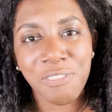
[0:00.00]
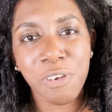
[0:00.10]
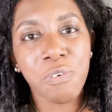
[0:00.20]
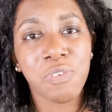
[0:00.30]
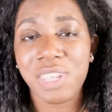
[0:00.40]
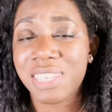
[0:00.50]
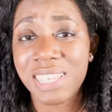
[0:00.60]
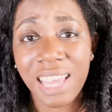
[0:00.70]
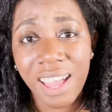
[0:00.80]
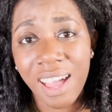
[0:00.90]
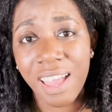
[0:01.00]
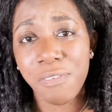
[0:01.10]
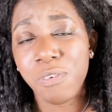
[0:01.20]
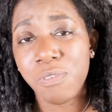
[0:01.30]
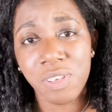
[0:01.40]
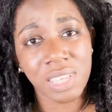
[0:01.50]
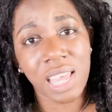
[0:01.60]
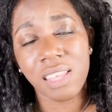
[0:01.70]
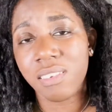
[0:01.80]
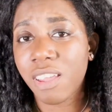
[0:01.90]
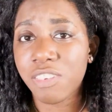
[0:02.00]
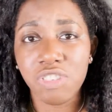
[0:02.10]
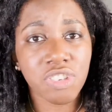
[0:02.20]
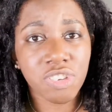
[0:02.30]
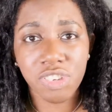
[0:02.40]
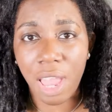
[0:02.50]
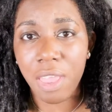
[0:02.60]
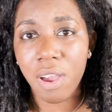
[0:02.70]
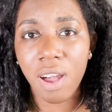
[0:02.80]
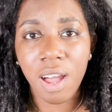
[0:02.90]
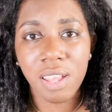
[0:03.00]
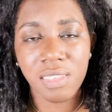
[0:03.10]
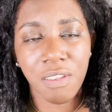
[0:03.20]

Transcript: Feel free to say hi, feel free to get in touch, to share your art.